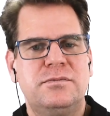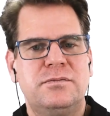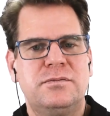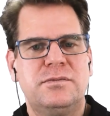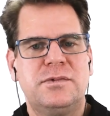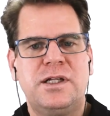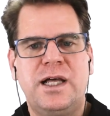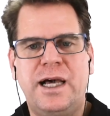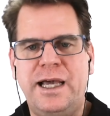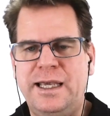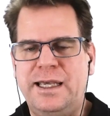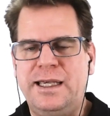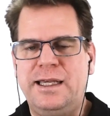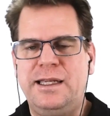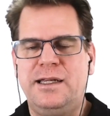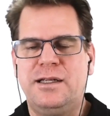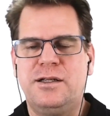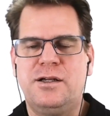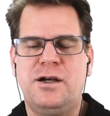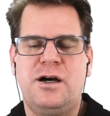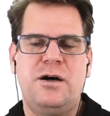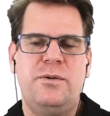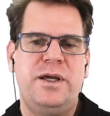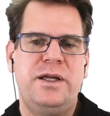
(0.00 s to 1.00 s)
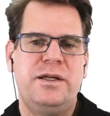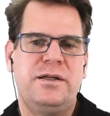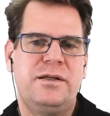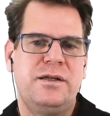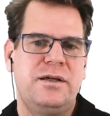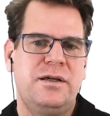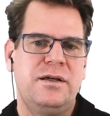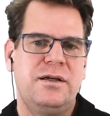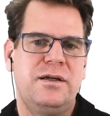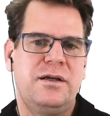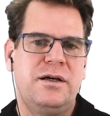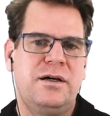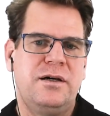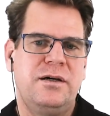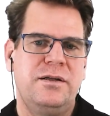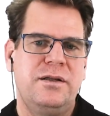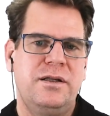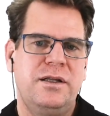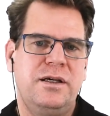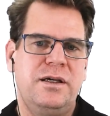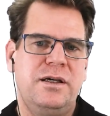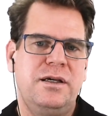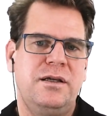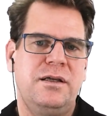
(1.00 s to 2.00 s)
liking and comment on
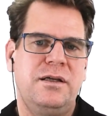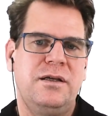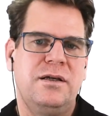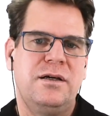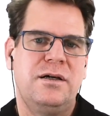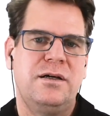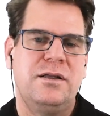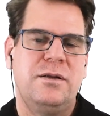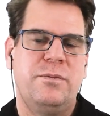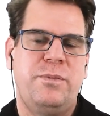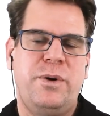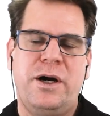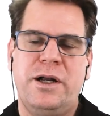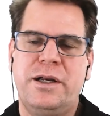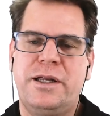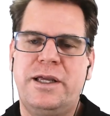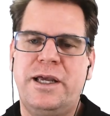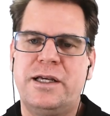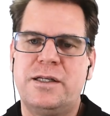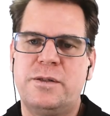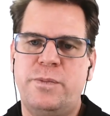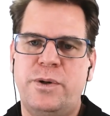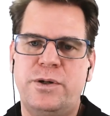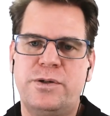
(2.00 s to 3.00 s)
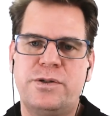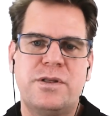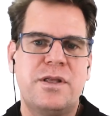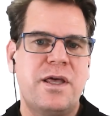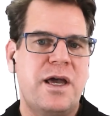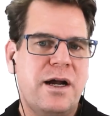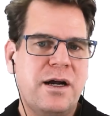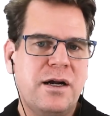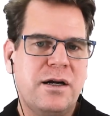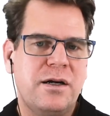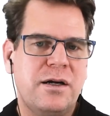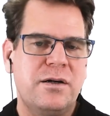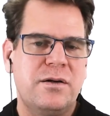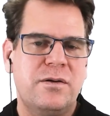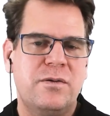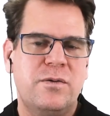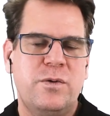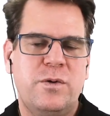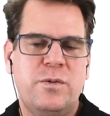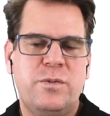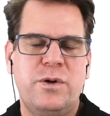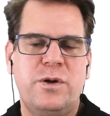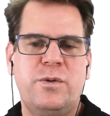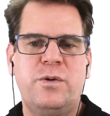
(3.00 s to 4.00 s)
the podcast post there
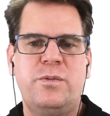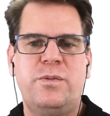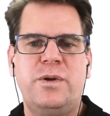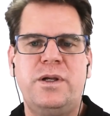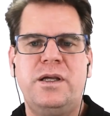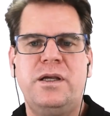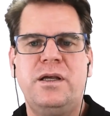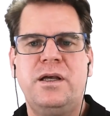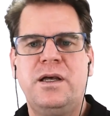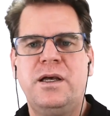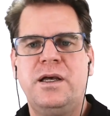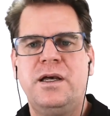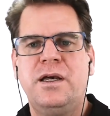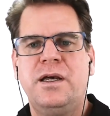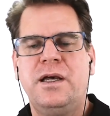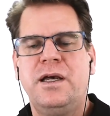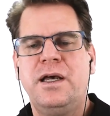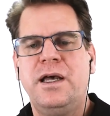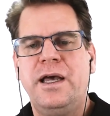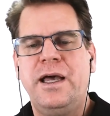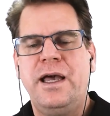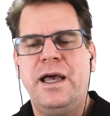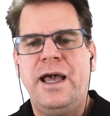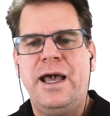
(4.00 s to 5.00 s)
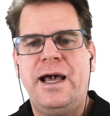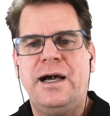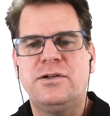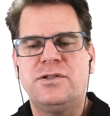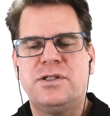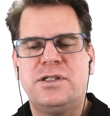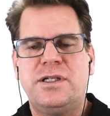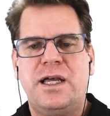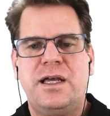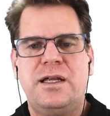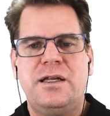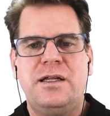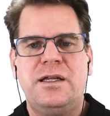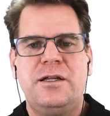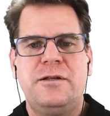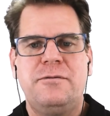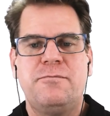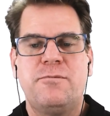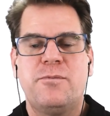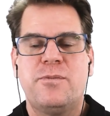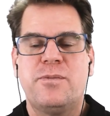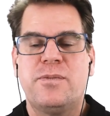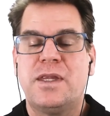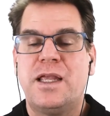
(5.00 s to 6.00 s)
would be
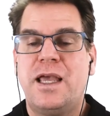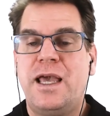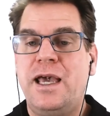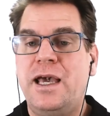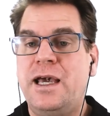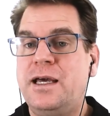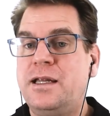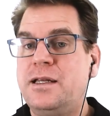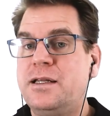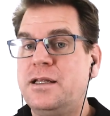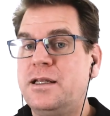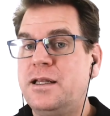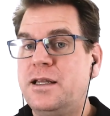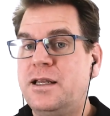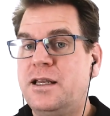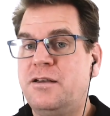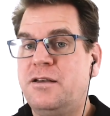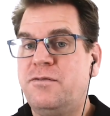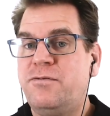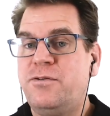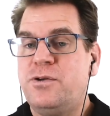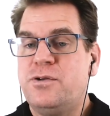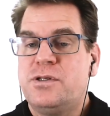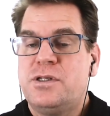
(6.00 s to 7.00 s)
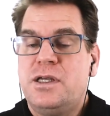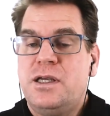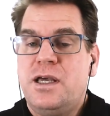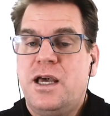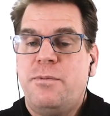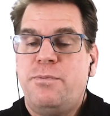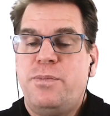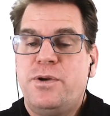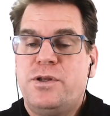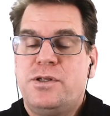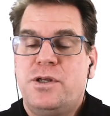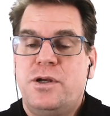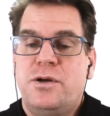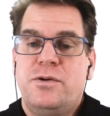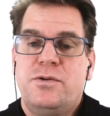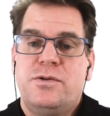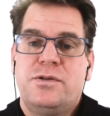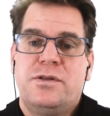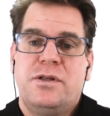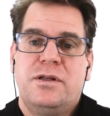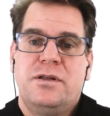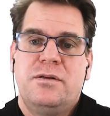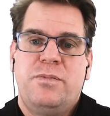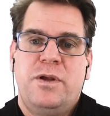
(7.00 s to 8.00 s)
outstanding. And if you see
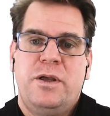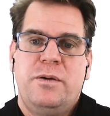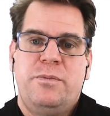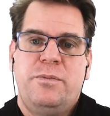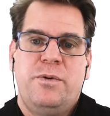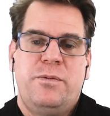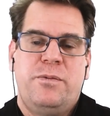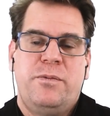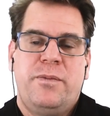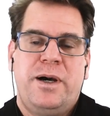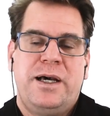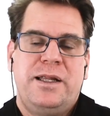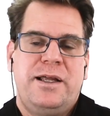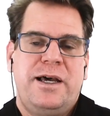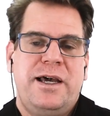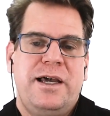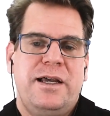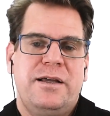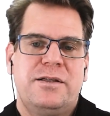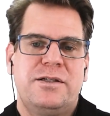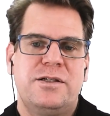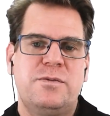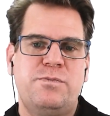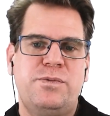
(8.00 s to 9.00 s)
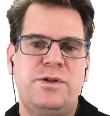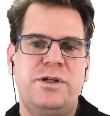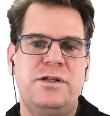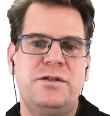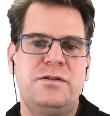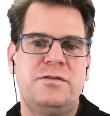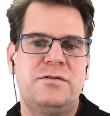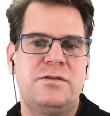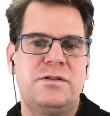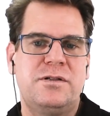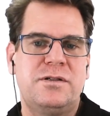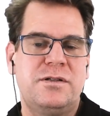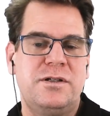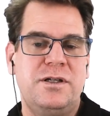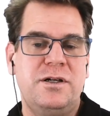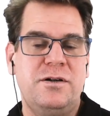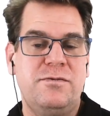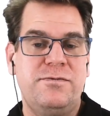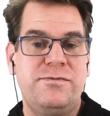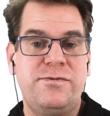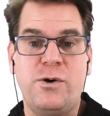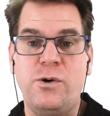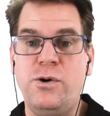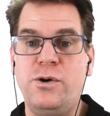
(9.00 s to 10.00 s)
episodes that people might like, just please
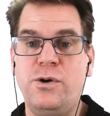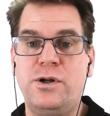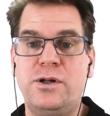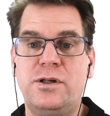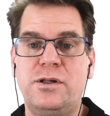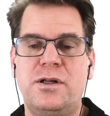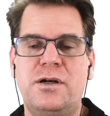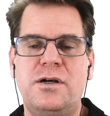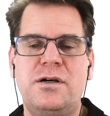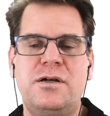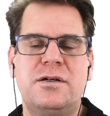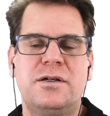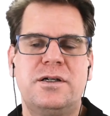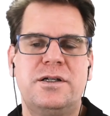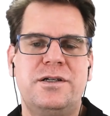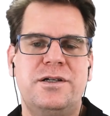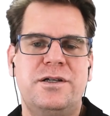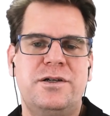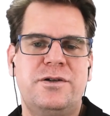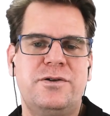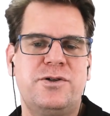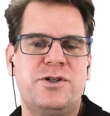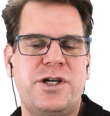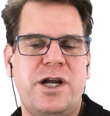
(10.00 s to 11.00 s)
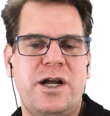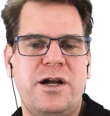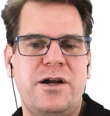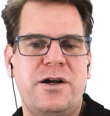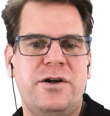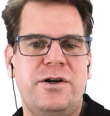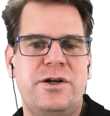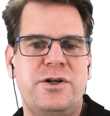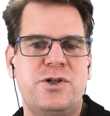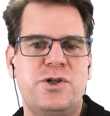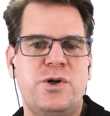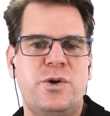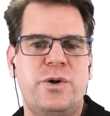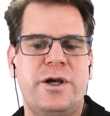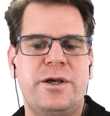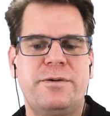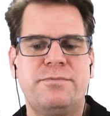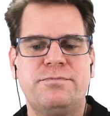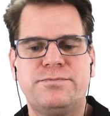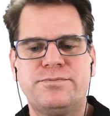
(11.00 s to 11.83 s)
forward along and share and enjoy.